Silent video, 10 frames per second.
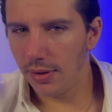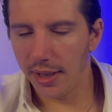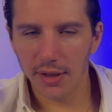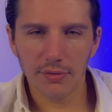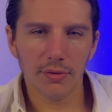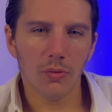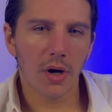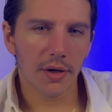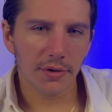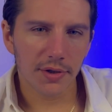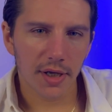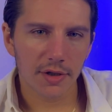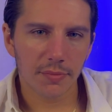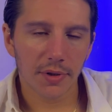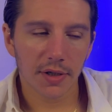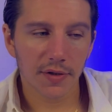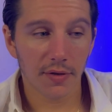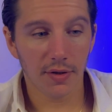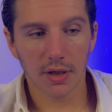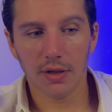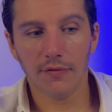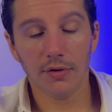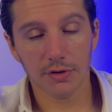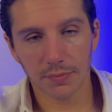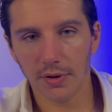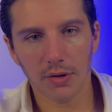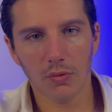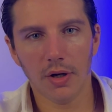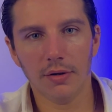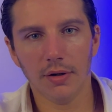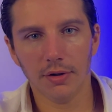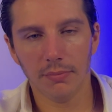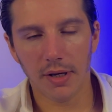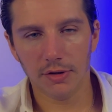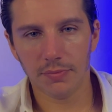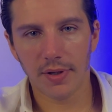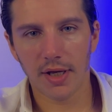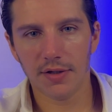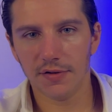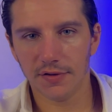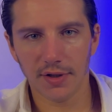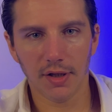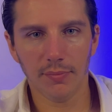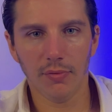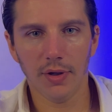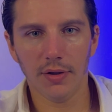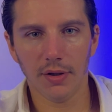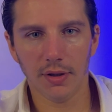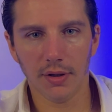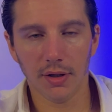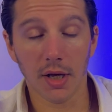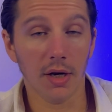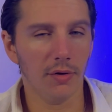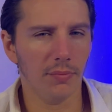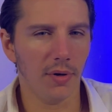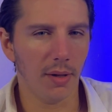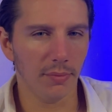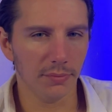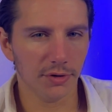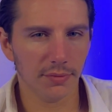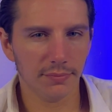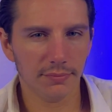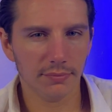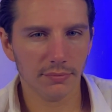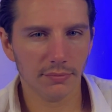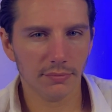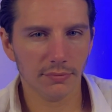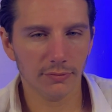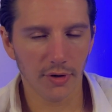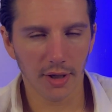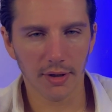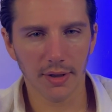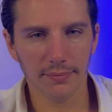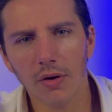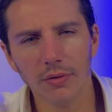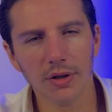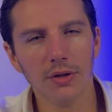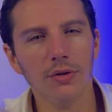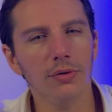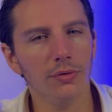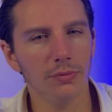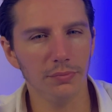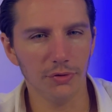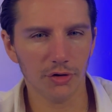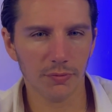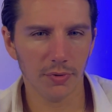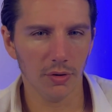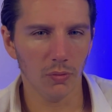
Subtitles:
I didn't do the water test because I think if you're spilling water on your mouse pad as a selling point, you got other problems, frankly. Only noobs spill